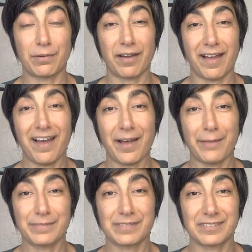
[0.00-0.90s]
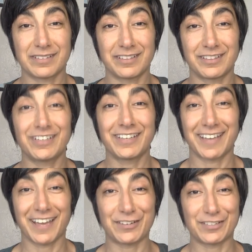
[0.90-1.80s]
Perhaps
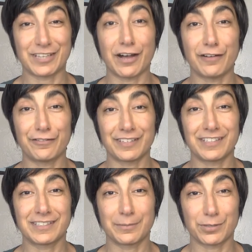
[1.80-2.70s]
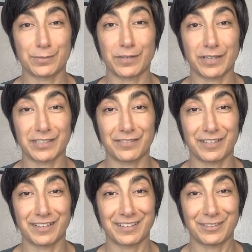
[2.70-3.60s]
looking at yourself is the most productive
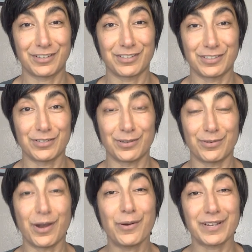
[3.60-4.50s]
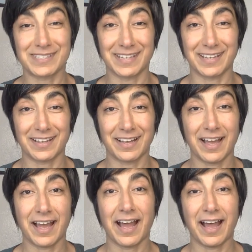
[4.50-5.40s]
thing you could do. Noticing
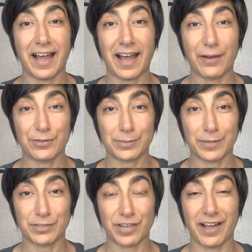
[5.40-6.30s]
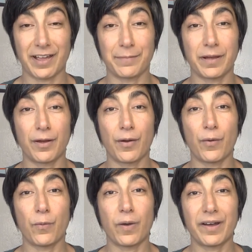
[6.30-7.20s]
how you spend time,
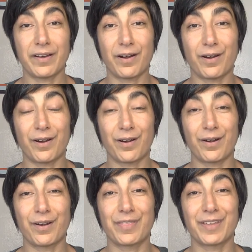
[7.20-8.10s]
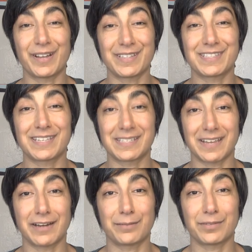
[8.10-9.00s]
what are the
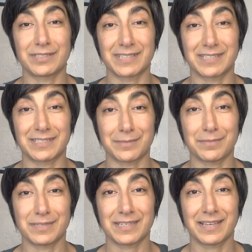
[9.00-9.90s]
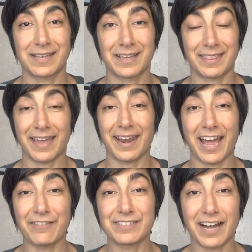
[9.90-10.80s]
unsustainable systems that
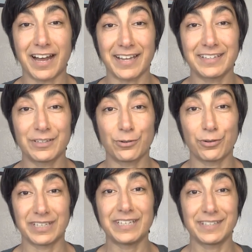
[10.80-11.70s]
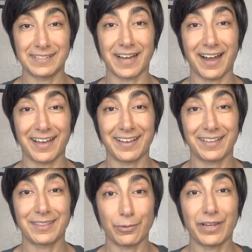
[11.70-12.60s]
have died or need to die,
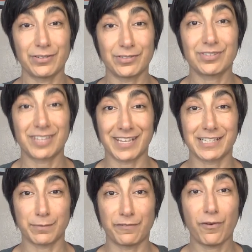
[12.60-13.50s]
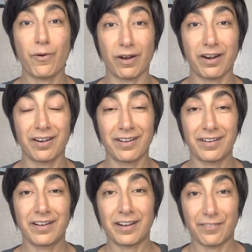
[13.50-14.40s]
the way you did things before,
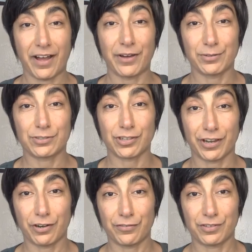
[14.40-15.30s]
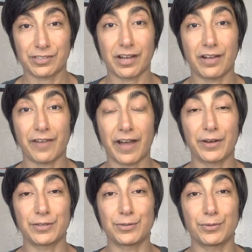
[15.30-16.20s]
of how you took care of yourself, how
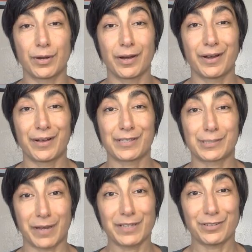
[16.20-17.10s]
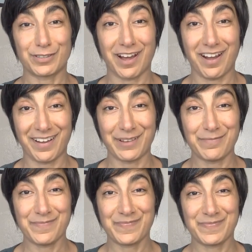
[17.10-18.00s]
you spent your
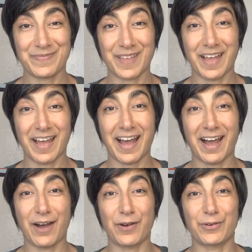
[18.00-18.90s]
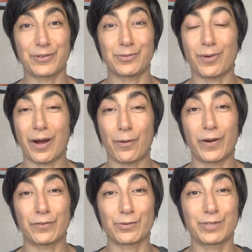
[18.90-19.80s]
time,
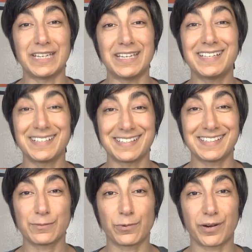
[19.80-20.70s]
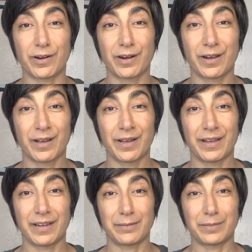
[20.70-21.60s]
what routines were
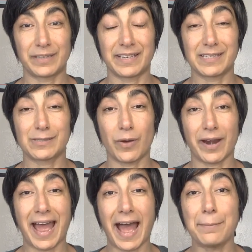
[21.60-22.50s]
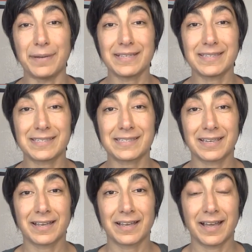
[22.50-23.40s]
in place, what habits,
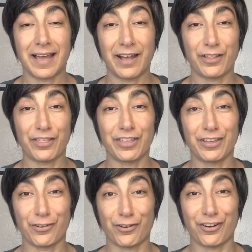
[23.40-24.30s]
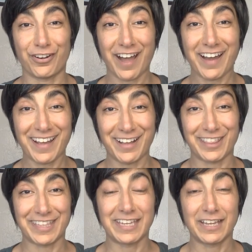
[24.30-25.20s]
healthy or not
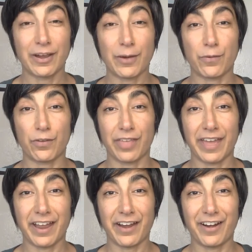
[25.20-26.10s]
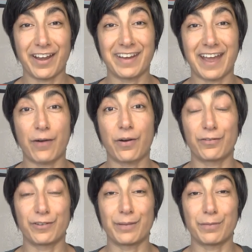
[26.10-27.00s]
healthy, were there and now are
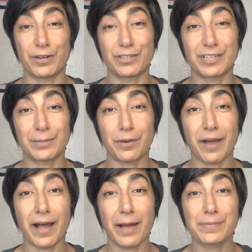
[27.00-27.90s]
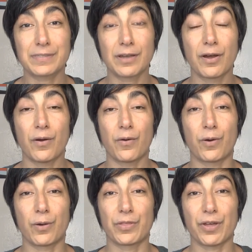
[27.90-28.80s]
reemerging, perhaps,
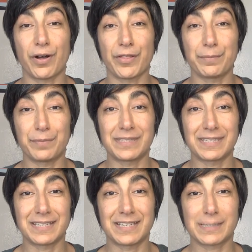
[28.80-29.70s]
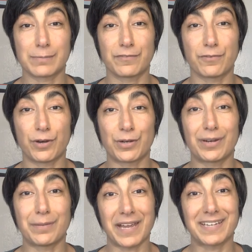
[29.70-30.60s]
or with all the busyness before you
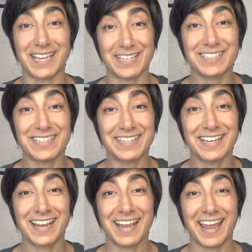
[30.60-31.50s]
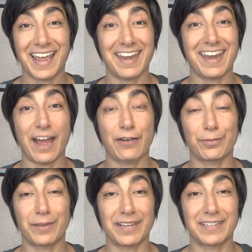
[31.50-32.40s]
didn't pay attention and now you're
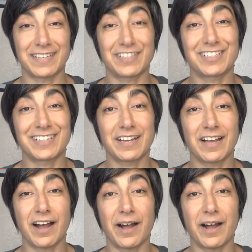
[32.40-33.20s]
paying attention.